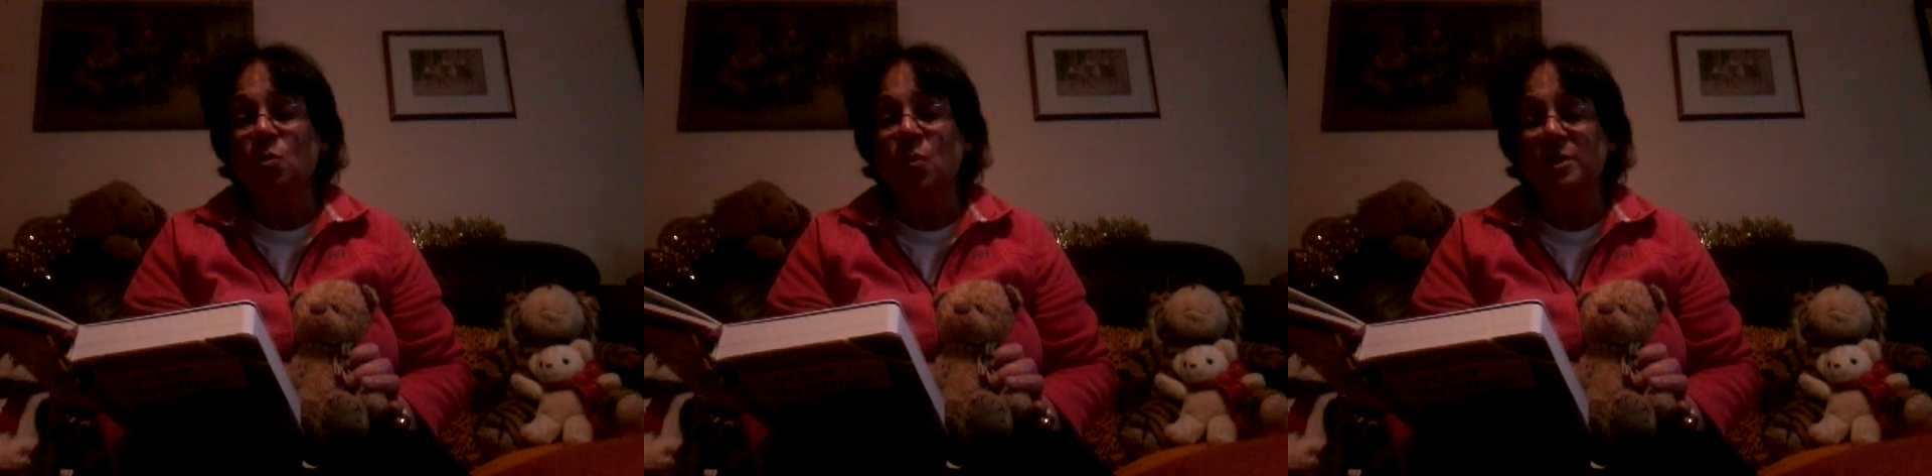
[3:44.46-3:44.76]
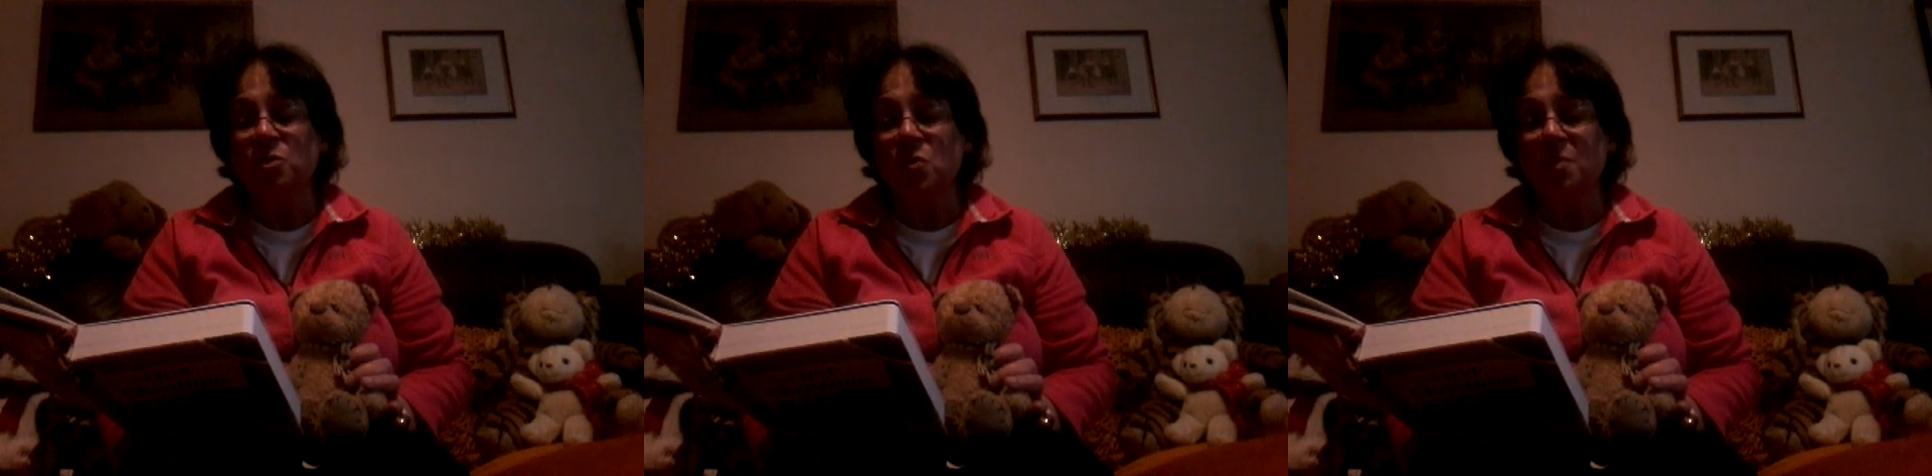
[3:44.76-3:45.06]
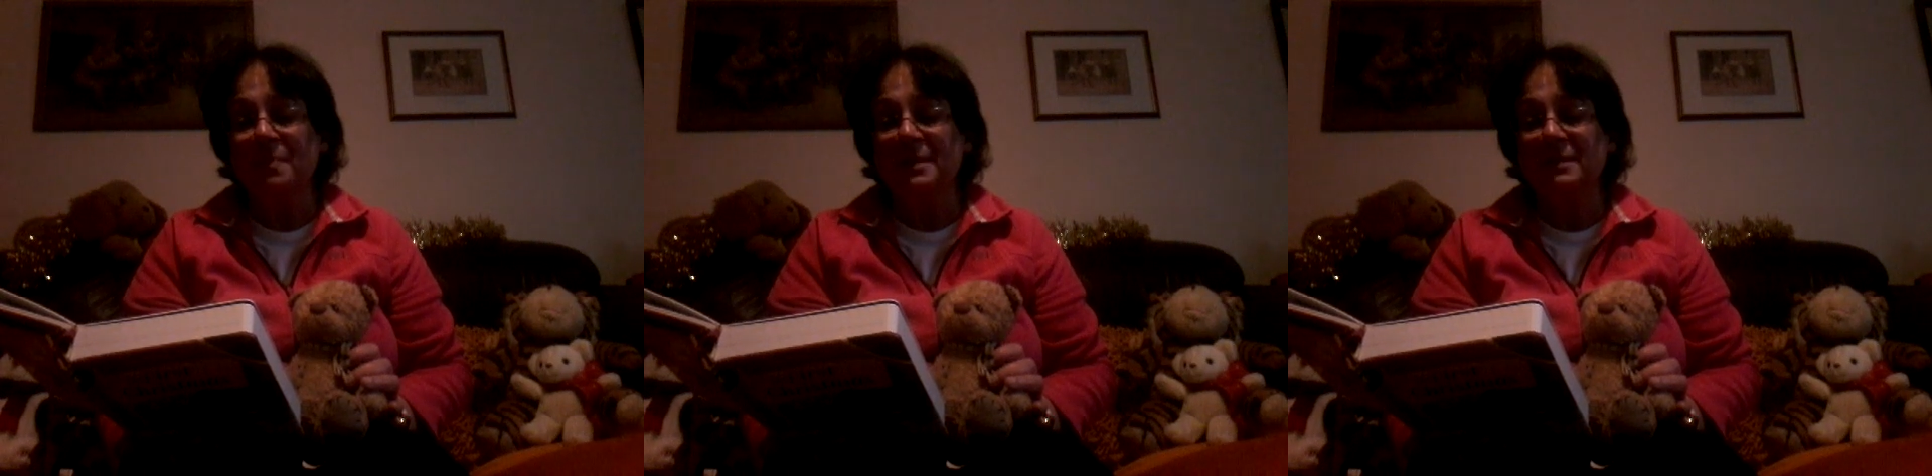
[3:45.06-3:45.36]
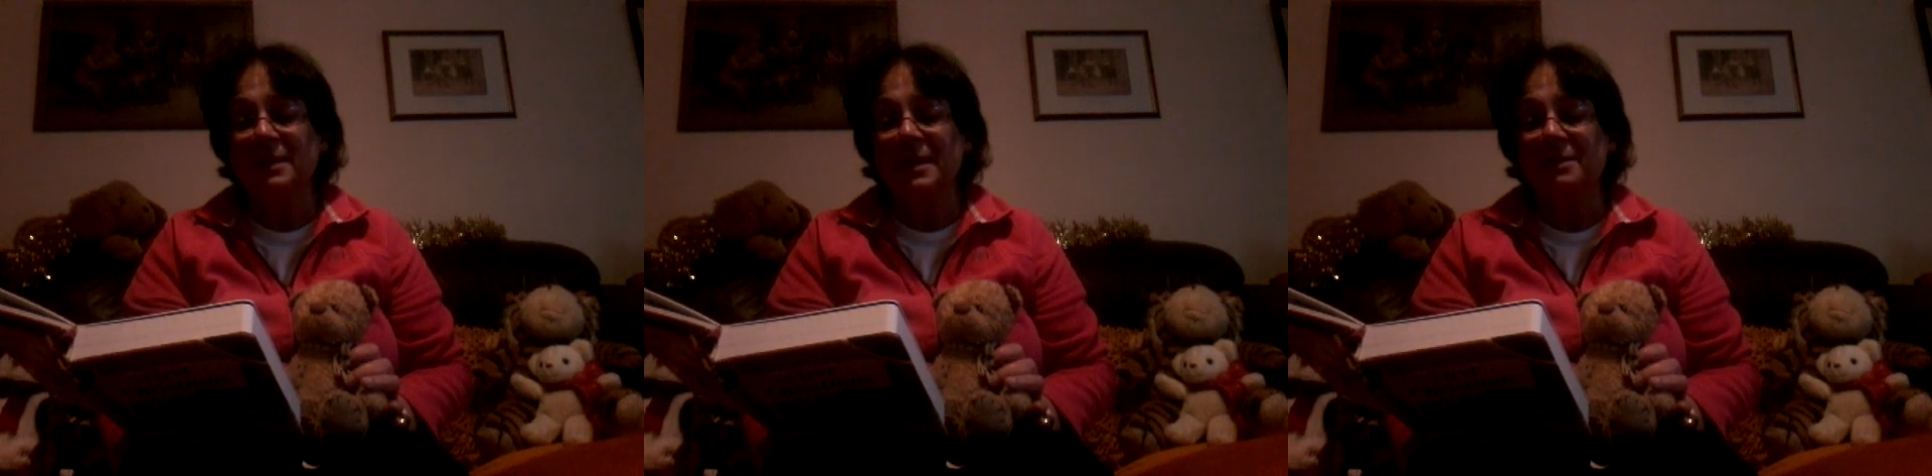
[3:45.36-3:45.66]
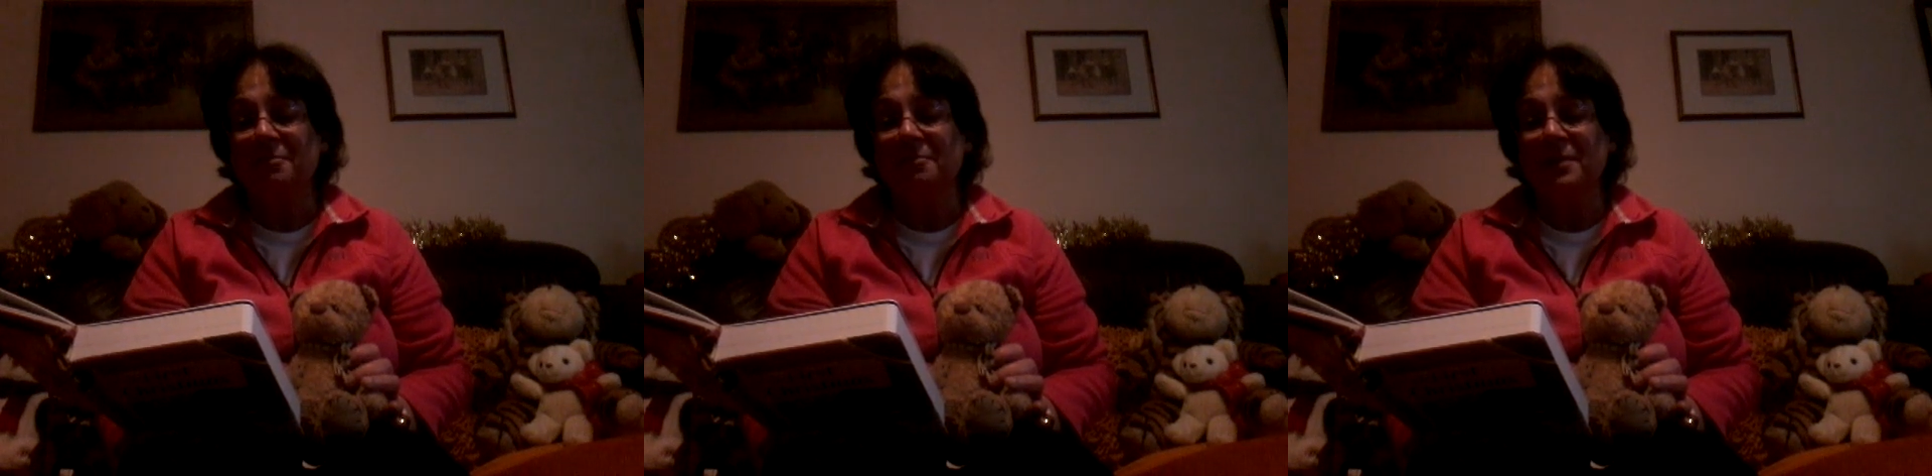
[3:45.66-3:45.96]
where you will be
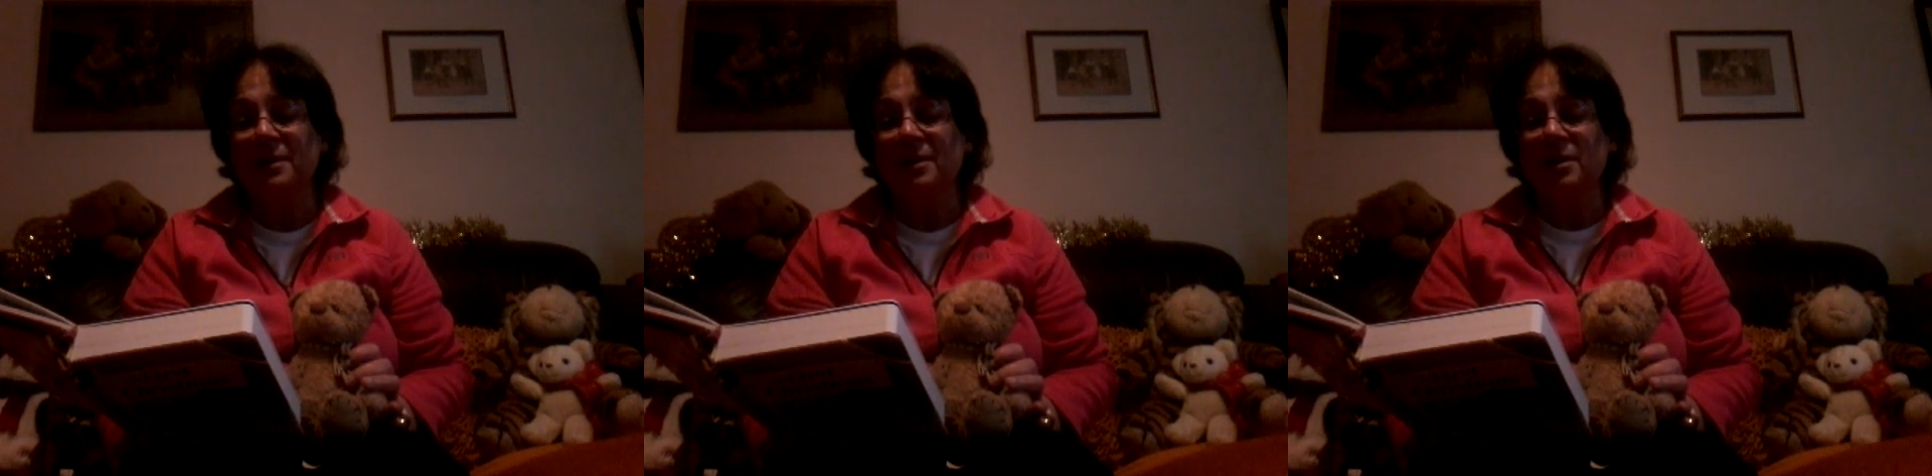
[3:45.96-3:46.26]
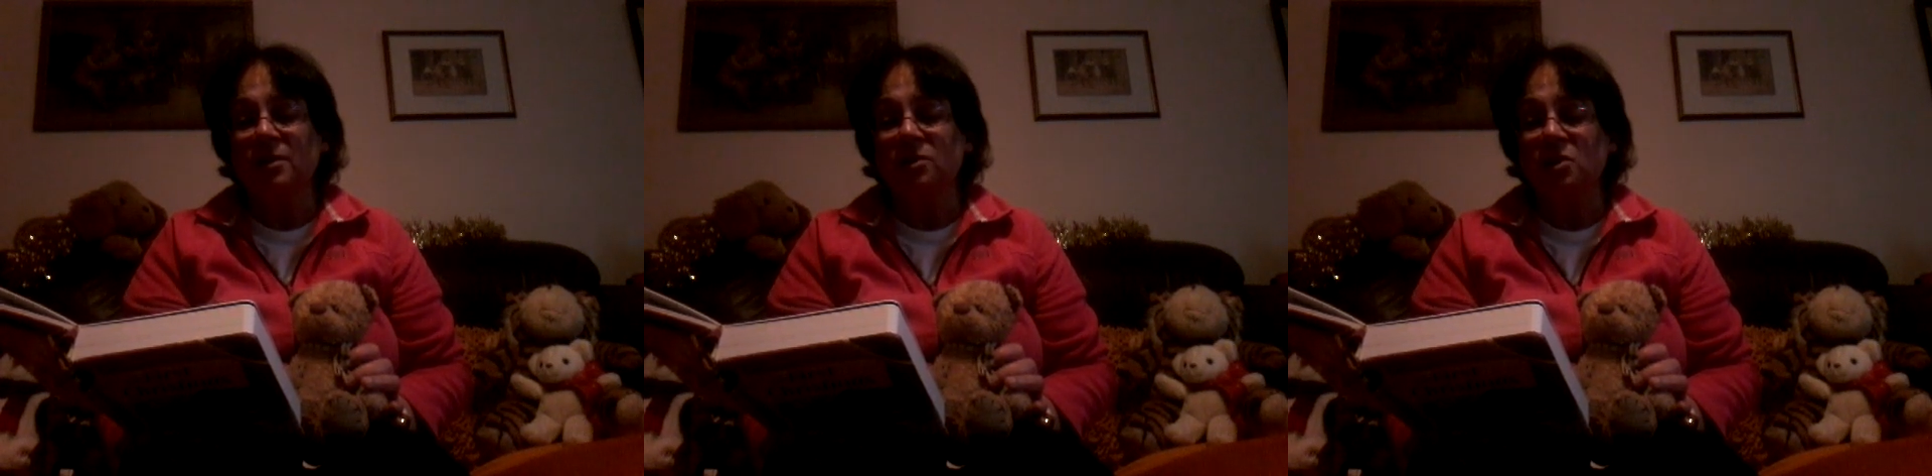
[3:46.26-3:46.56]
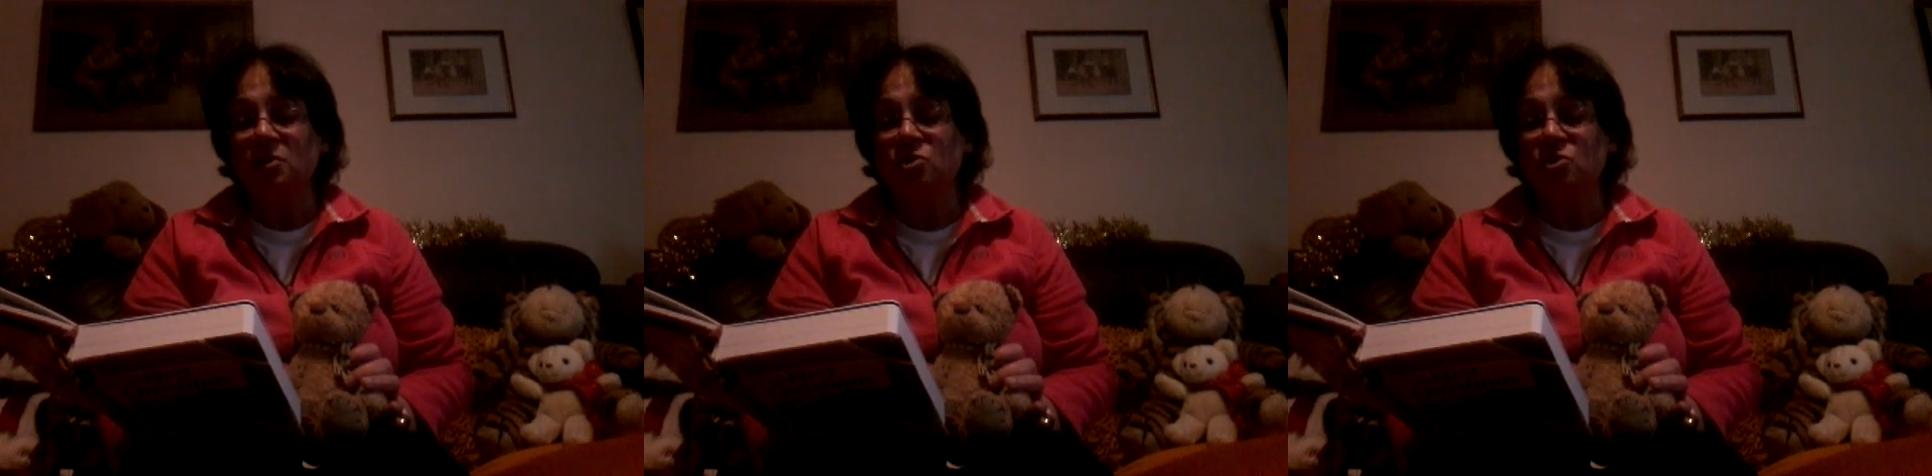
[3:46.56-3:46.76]
safe. So